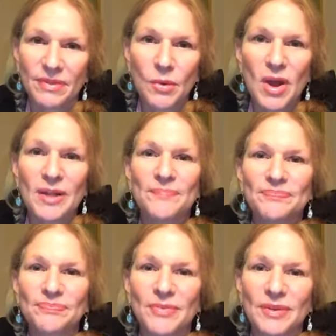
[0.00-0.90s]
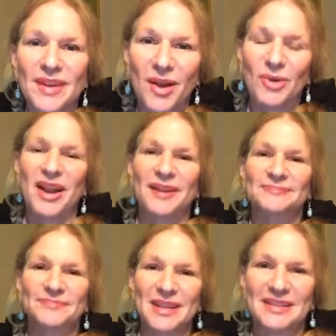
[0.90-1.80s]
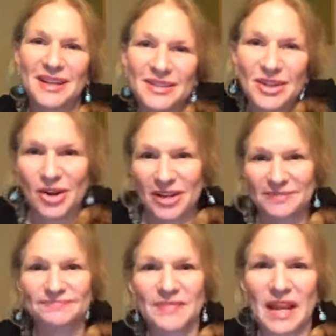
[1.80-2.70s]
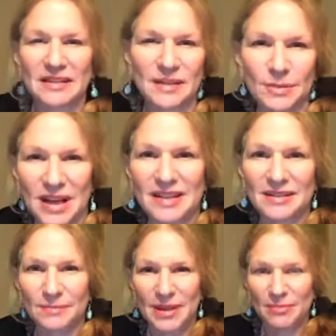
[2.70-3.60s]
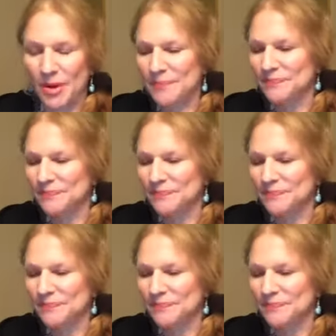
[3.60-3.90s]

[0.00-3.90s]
Well, okay, let's get started. I see we got some people.